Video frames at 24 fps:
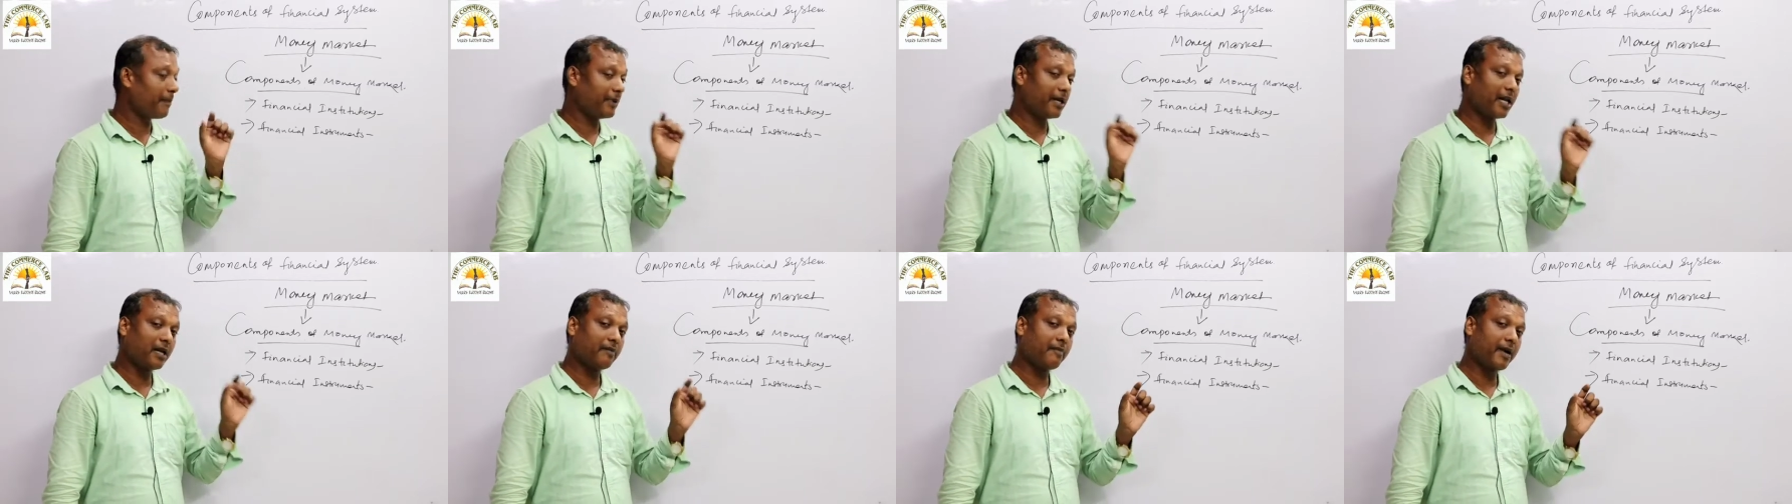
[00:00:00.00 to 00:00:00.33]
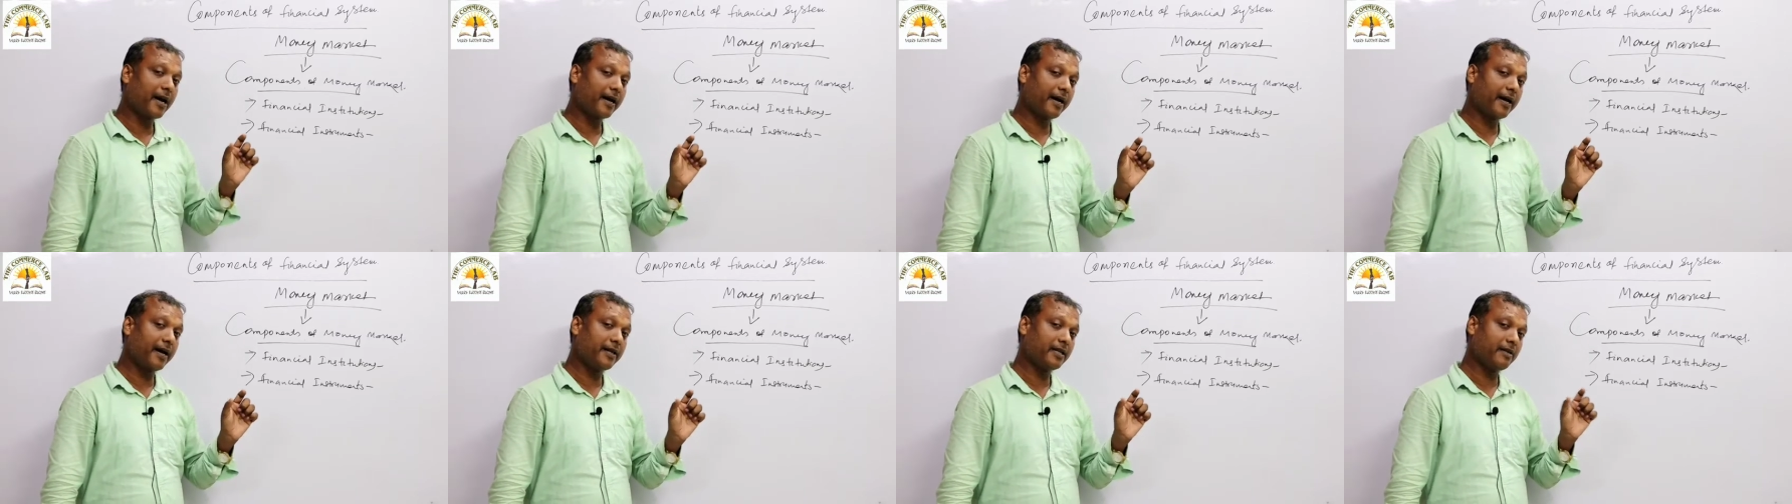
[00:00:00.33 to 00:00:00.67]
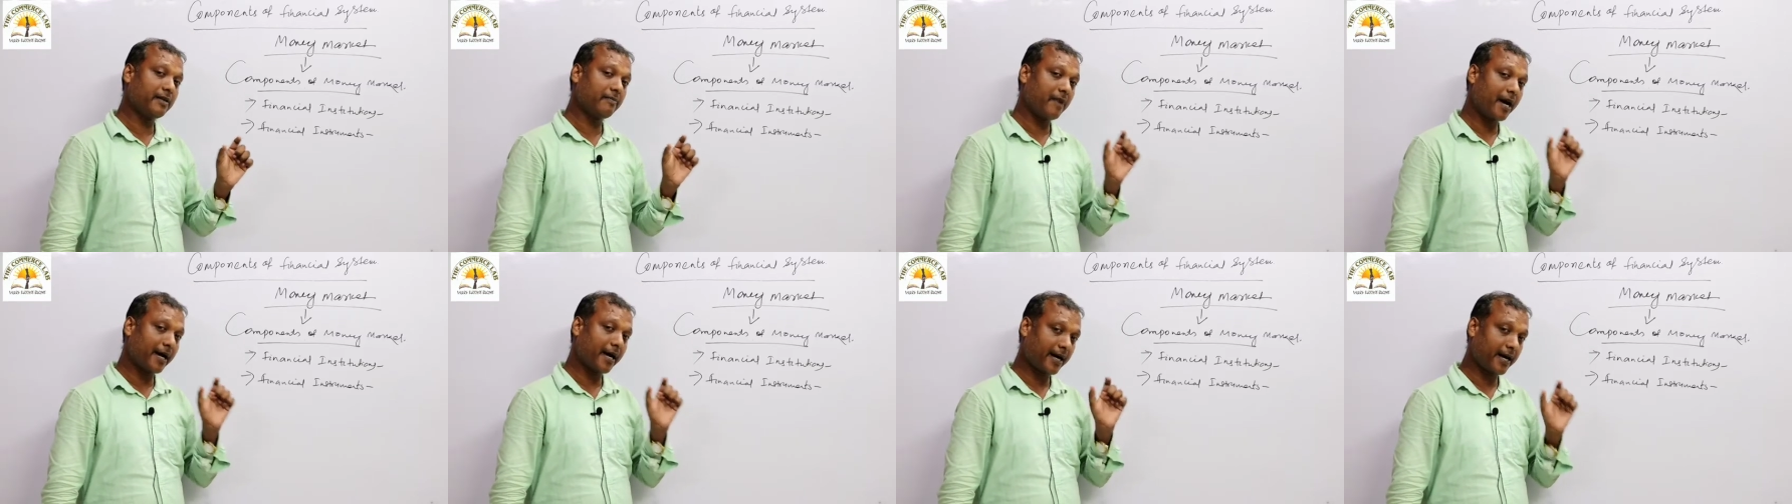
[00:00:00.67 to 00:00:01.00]
Capital market
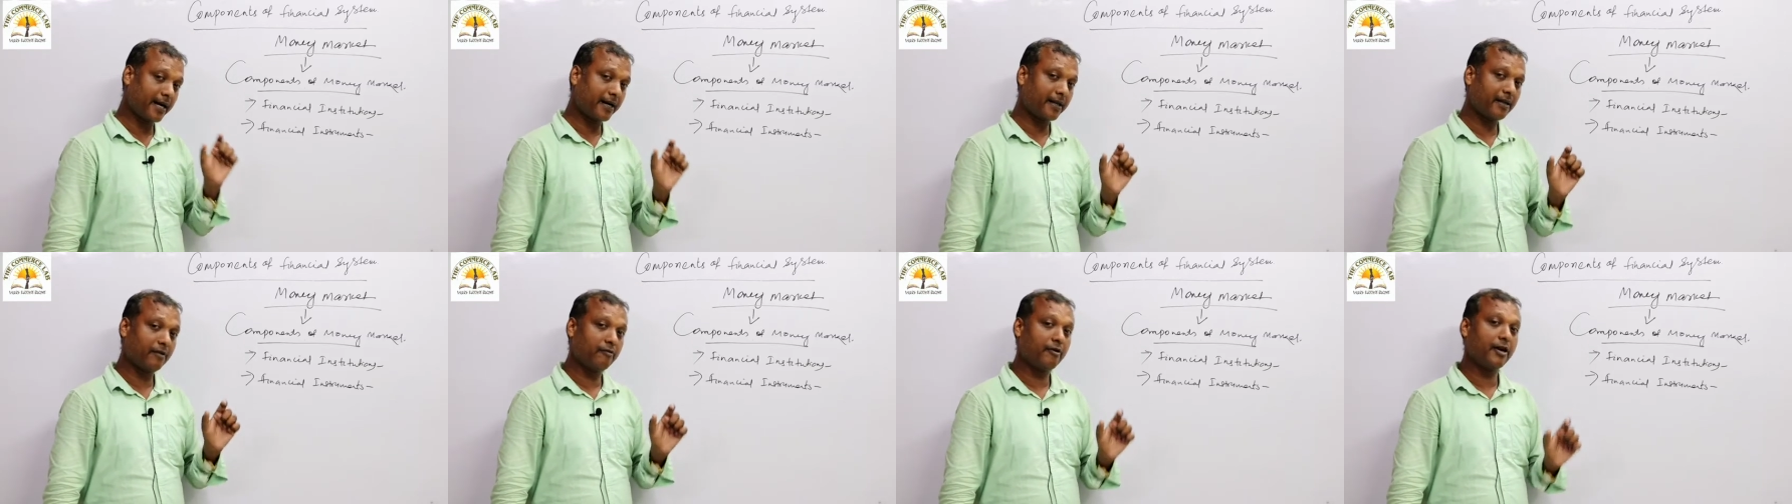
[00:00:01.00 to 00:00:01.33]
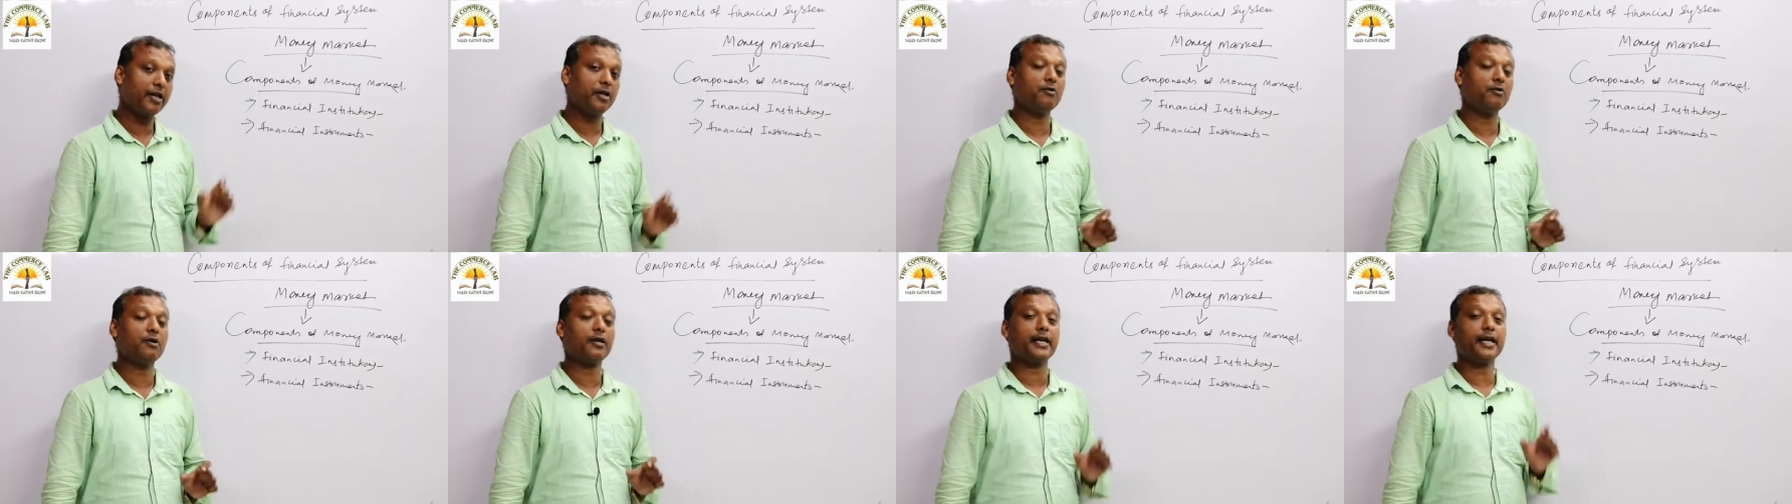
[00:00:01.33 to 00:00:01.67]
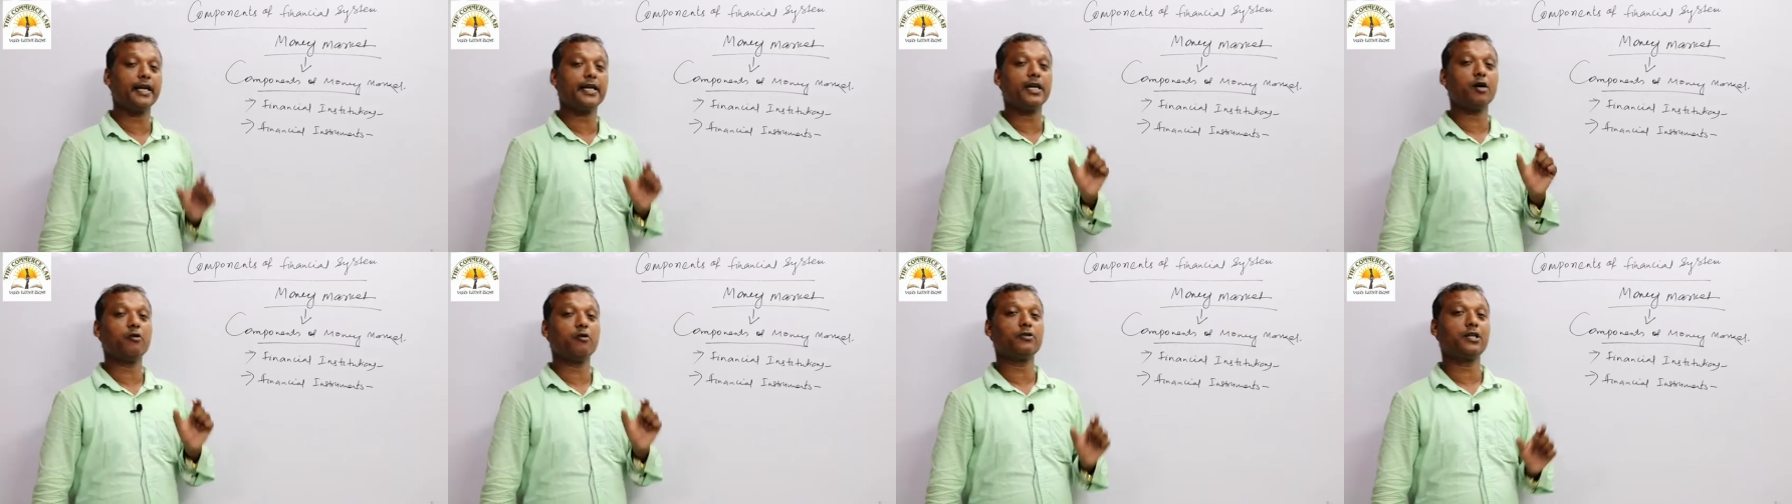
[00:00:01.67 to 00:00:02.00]
is a market where you will
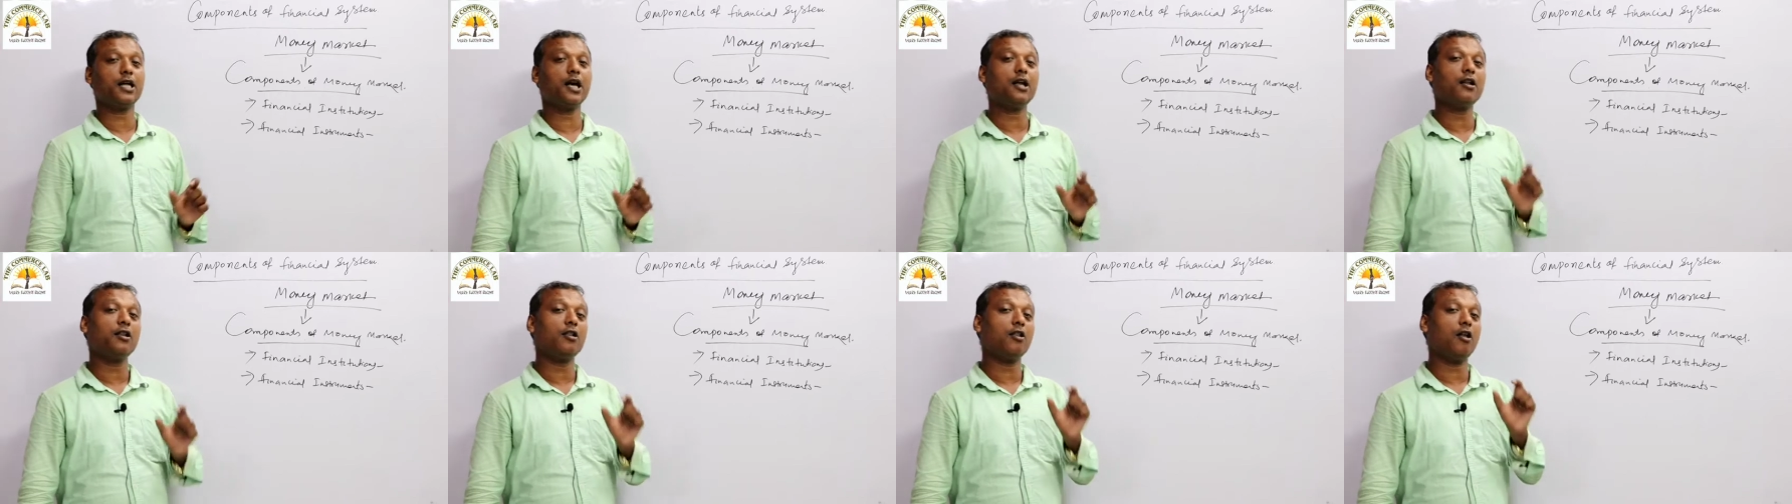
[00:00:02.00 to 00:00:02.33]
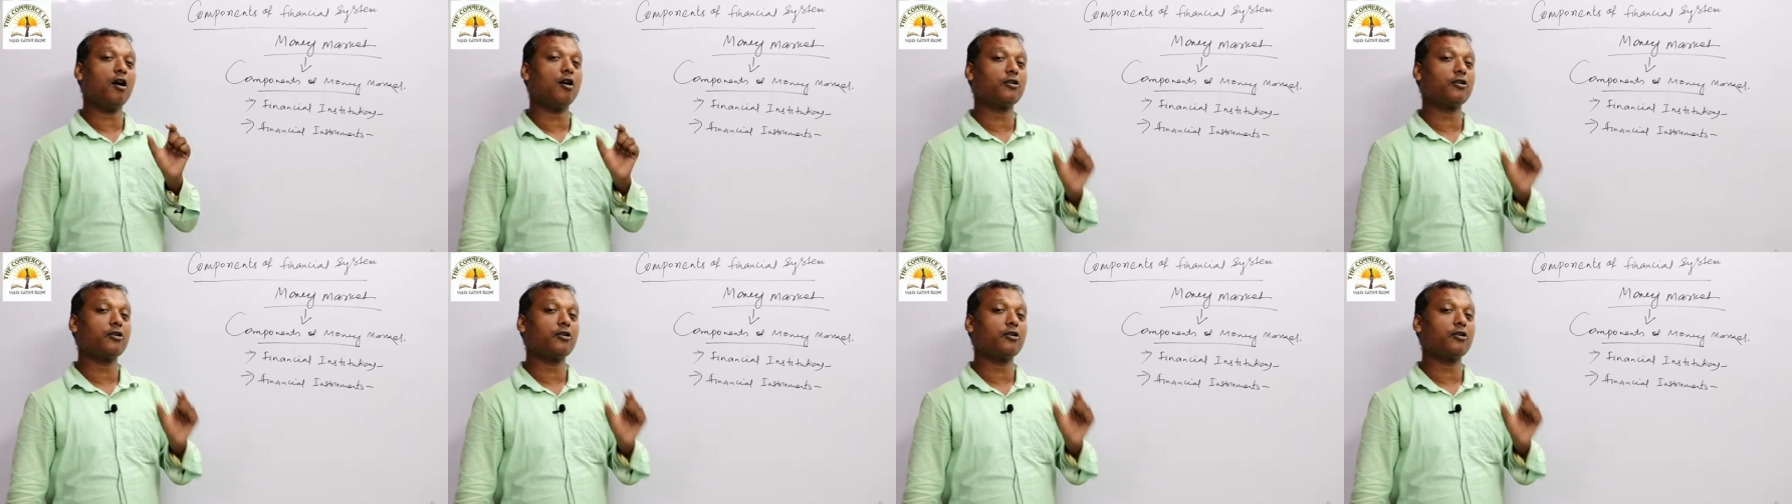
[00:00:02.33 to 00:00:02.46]
carry out the